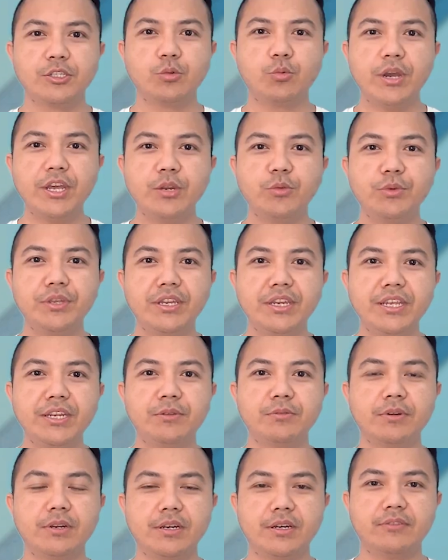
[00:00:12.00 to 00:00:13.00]
So why do we need
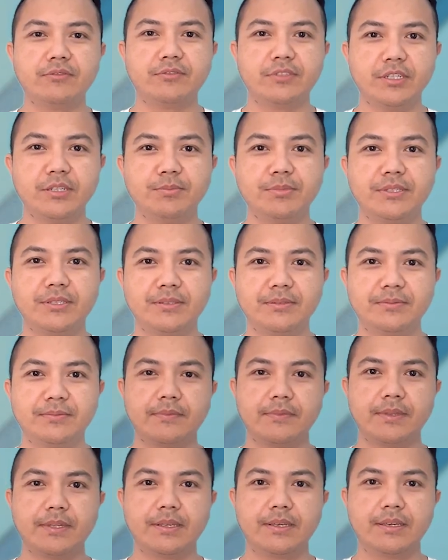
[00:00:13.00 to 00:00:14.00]
to learn verbs?
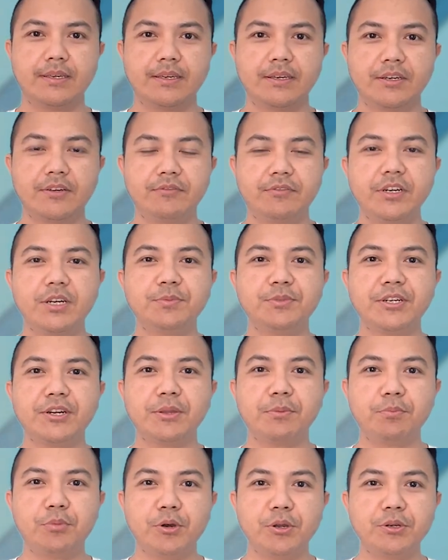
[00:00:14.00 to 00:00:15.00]
Verbs are
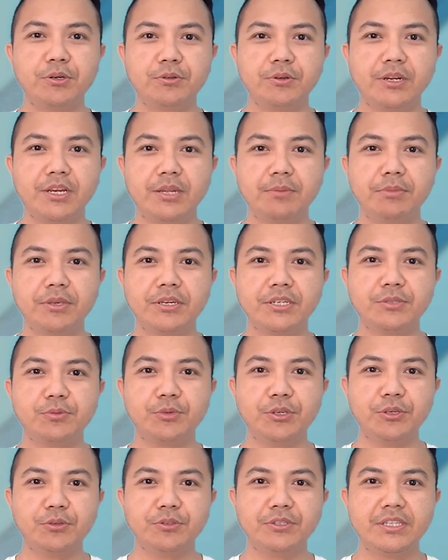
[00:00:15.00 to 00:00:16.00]
important to learn because we
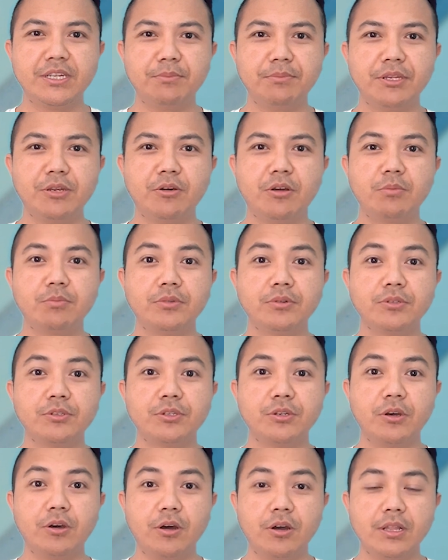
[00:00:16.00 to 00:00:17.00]
use them in
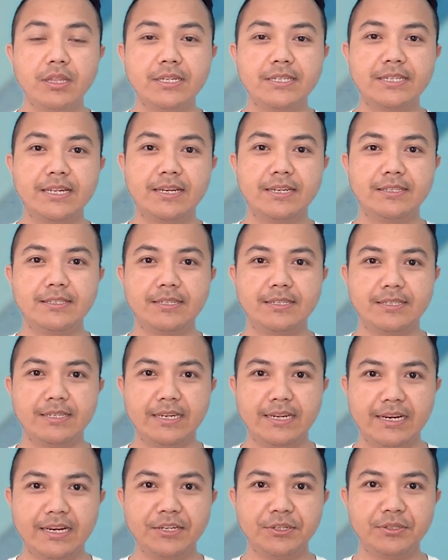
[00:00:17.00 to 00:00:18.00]
almost all the sentences in
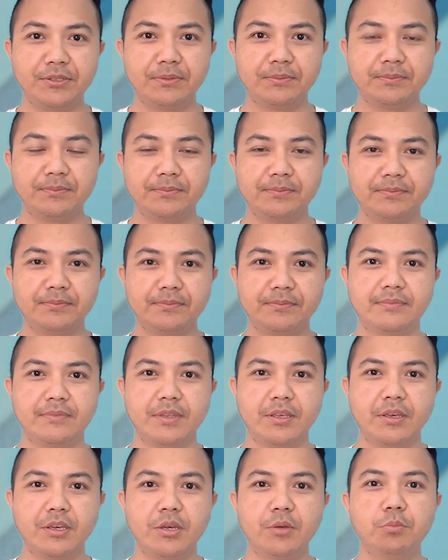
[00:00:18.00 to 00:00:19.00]
English.
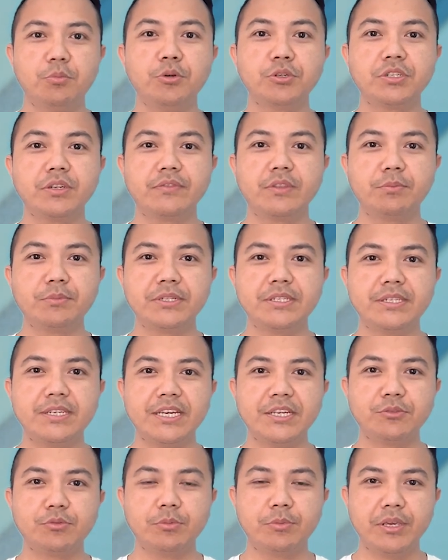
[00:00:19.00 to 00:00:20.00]
Most of the
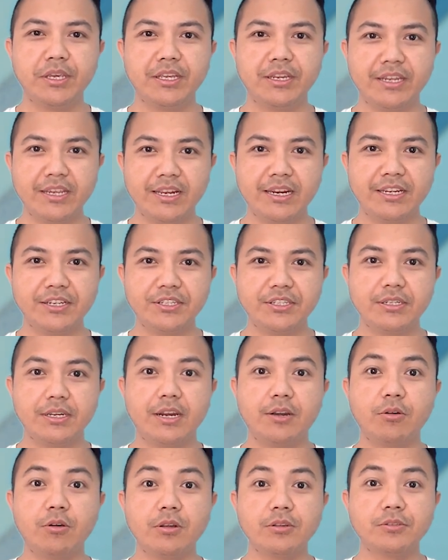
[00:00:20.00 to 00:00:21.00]
mistakes we make in English
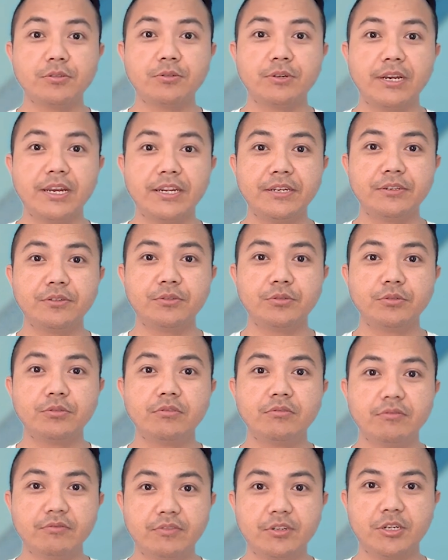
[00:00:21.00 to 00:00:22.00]
are also related to
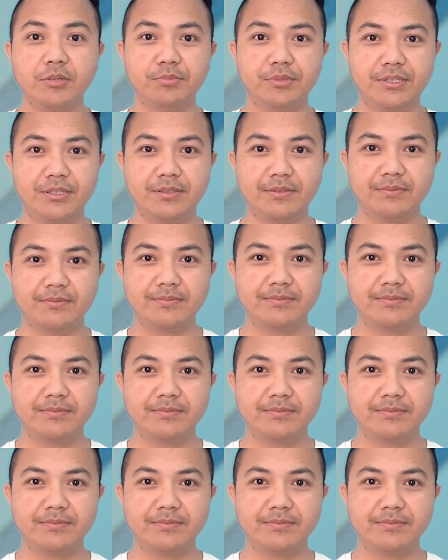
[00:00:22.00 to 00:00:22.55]
verbs.